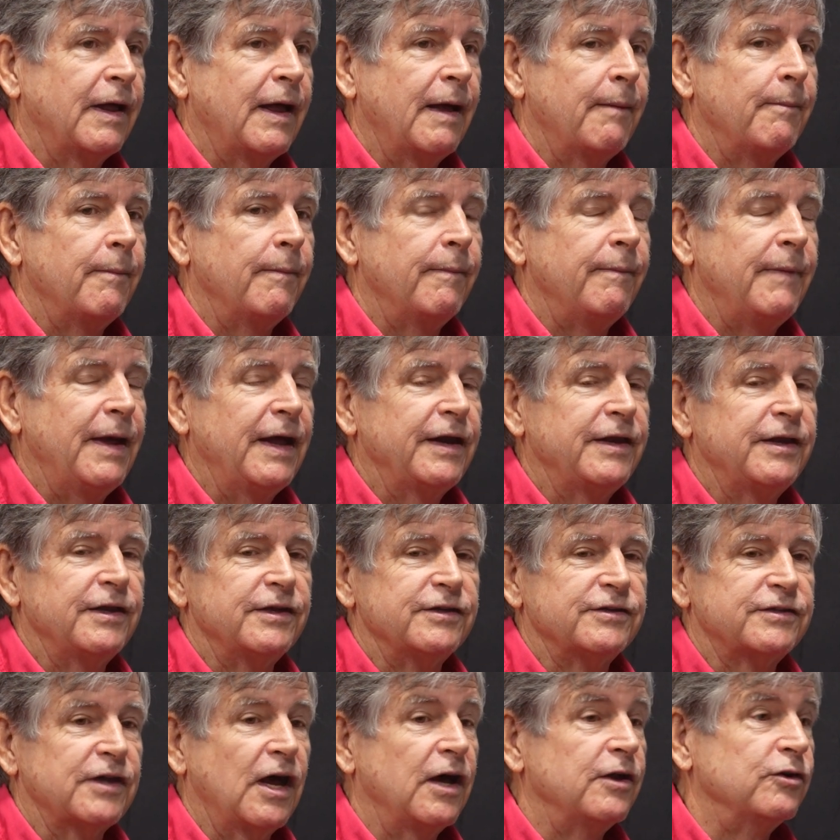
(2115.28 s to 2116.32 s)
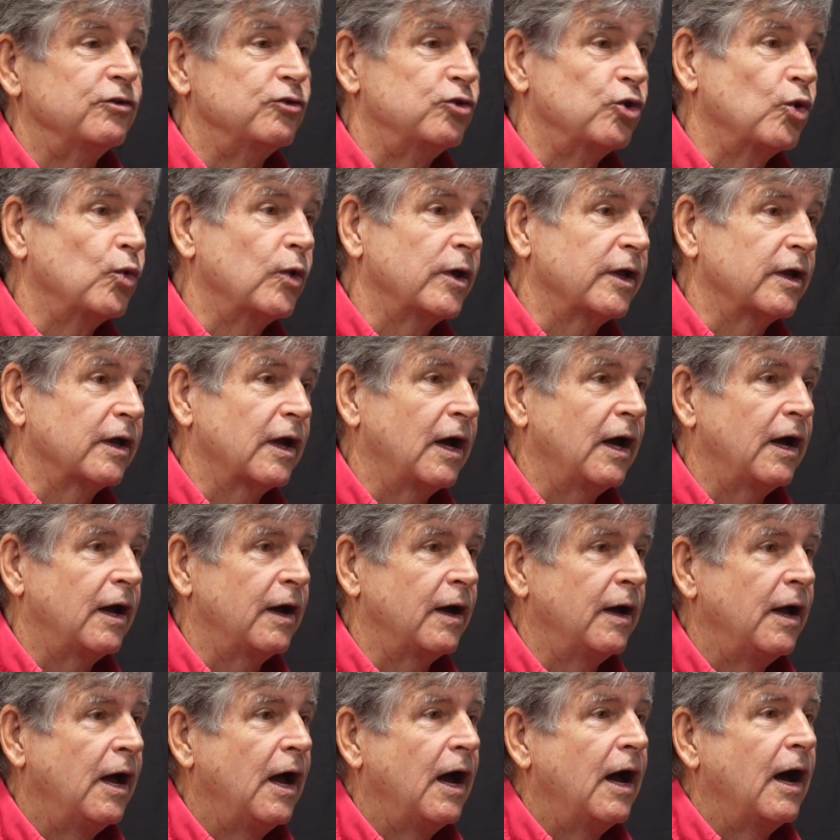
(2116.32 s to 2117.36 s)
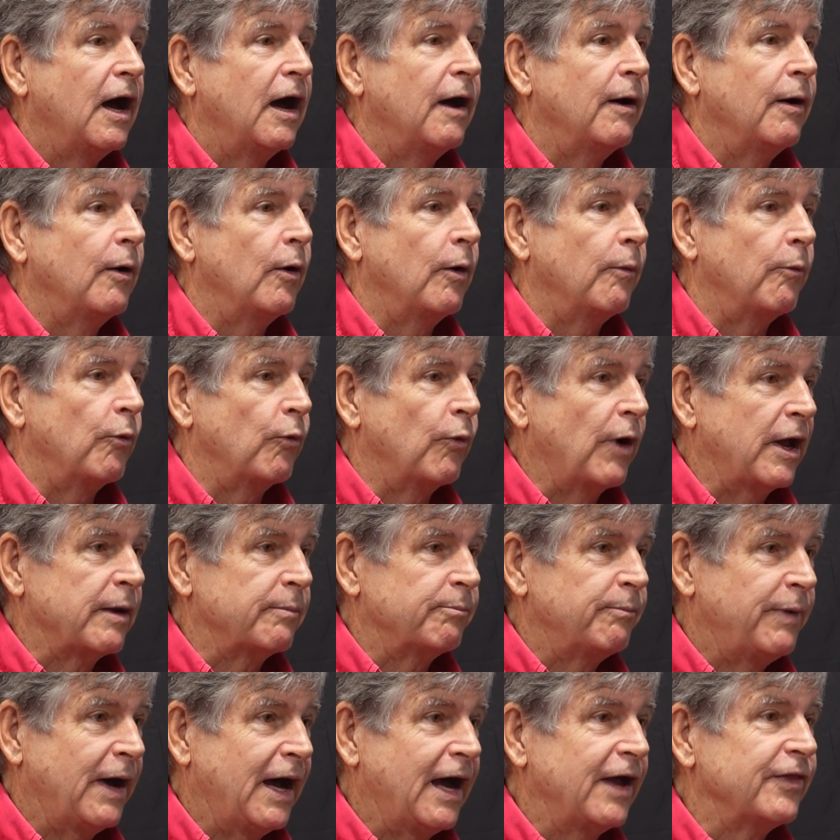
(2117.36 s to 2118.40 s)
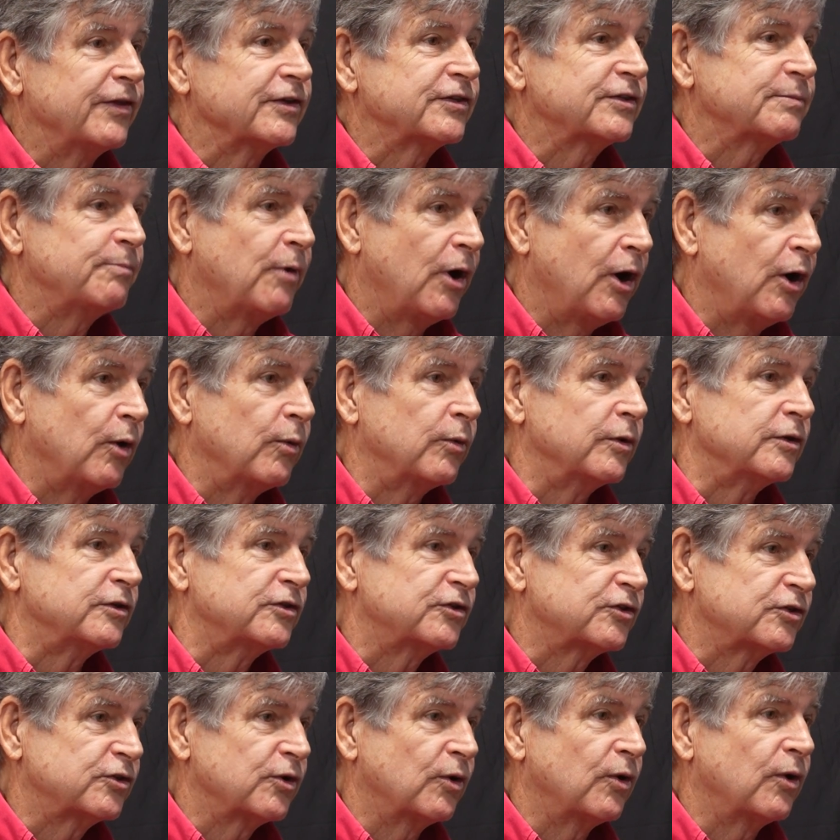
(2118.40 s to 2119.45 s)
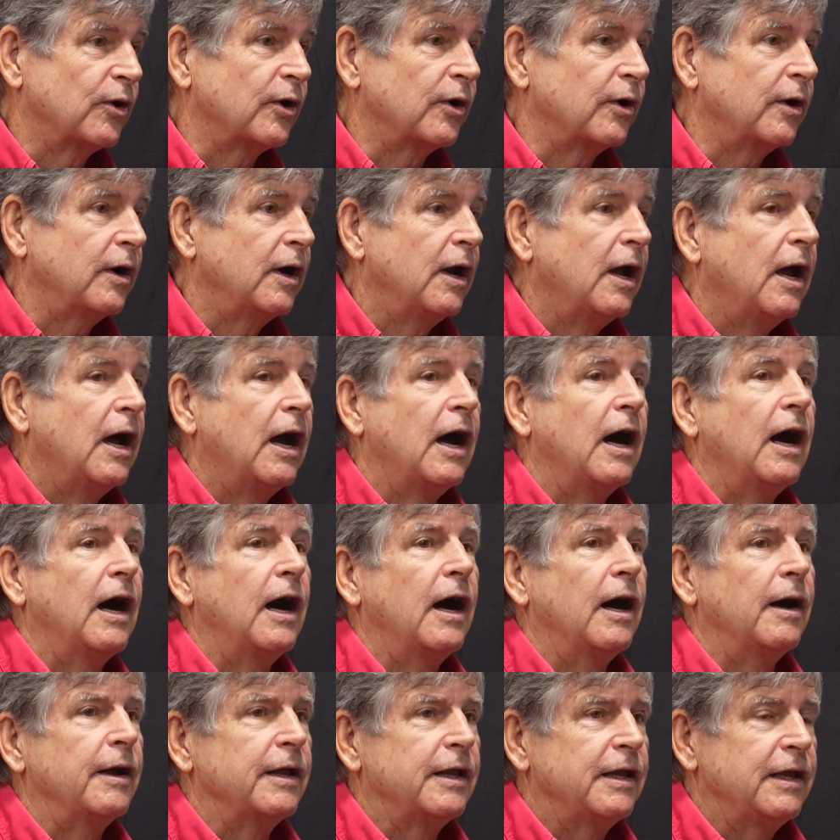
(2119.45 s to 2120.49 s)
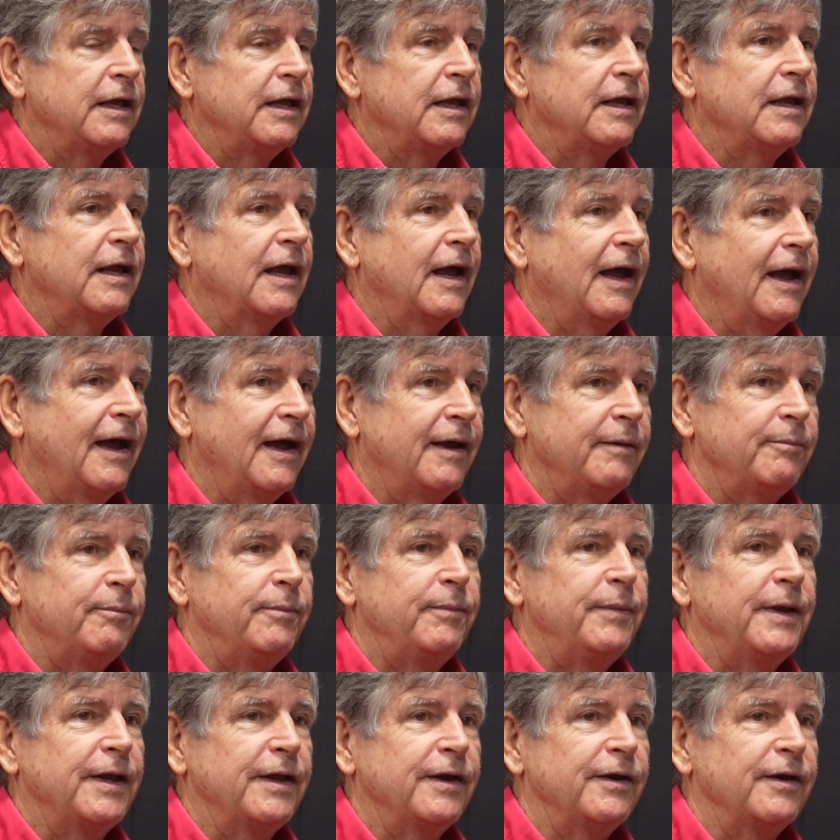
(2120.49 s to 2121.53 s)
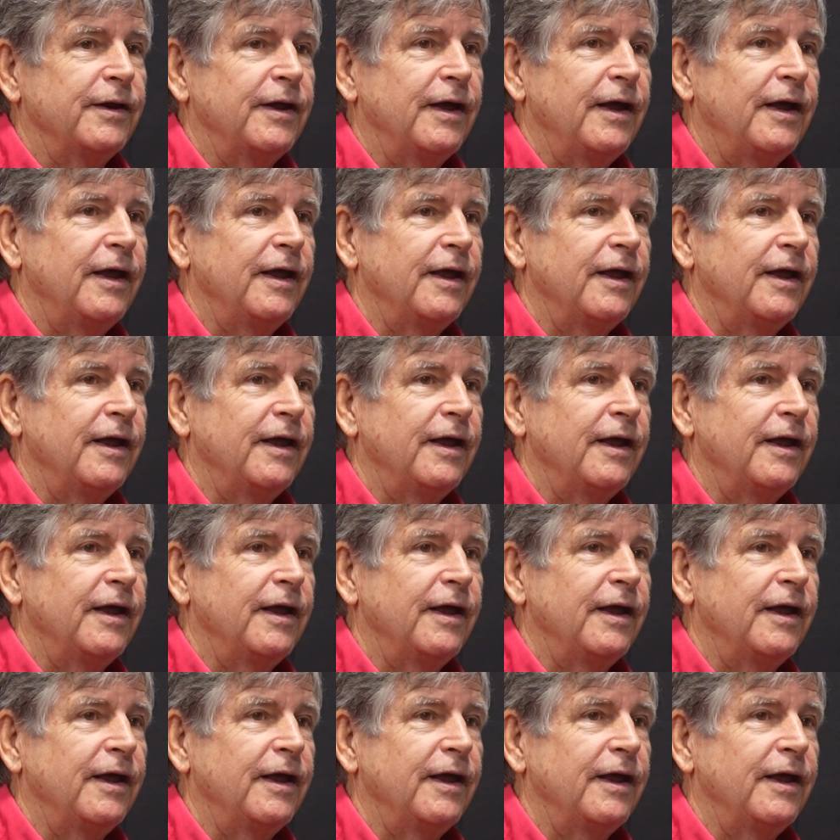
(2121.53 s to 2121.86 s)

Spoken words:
Met his undoing right by the Smallwood store. He had been